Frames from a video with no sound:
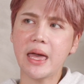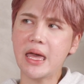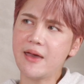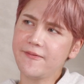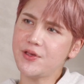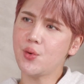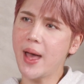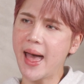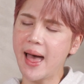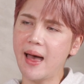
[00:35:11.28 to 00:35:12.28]
If you
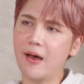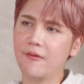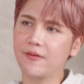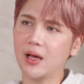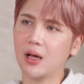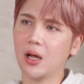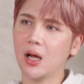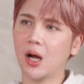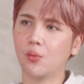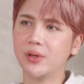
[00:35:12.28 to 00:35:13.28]
have
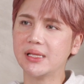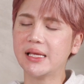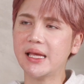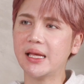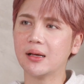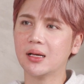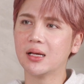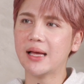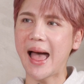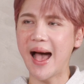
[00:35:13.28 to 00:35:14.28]
really
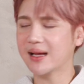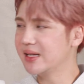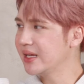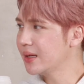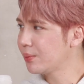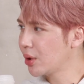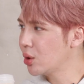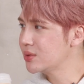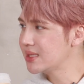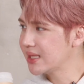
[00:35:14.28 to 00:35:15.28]

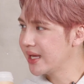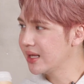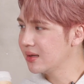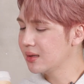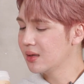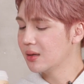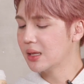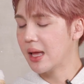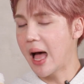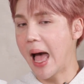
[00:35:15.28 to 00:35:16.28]
acne-prone skin,
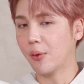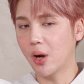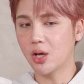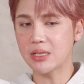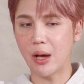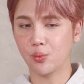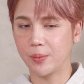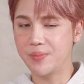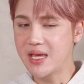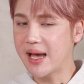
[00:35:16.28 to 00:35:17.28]
I
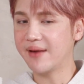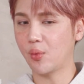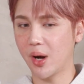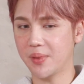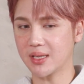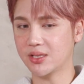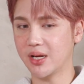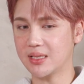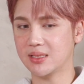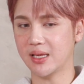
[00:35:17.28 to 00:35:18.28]
would be kind of aware because there
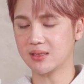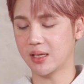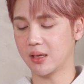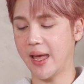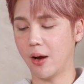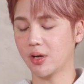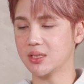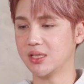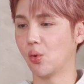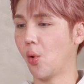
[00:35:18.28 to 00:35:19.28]
is things like
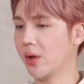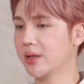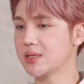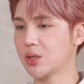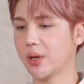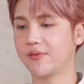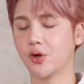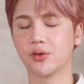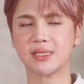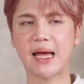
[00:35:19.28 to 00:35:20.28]
carrot seed oil in it. So if
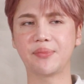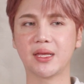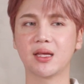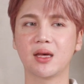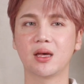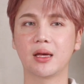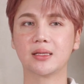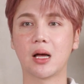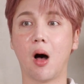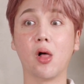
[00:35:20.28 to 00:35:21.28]
you're the type that
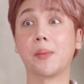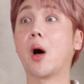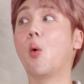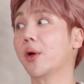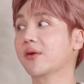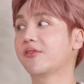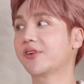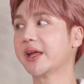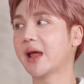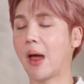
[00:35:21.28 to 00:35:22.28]
is all about
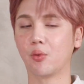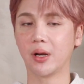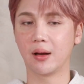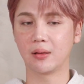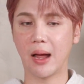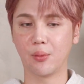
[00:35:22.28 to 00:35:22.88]
oil-free, I would